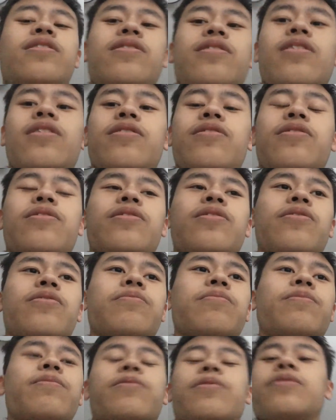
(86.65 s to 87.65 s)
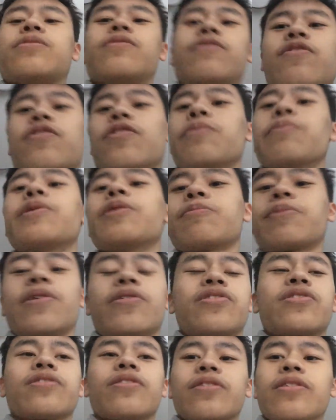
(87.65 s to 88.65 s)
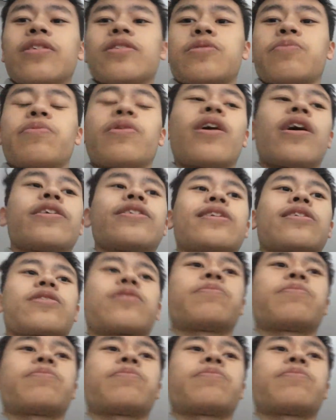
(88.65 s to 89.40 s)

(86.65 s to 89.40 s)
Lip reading: well, for me personally, it's projects.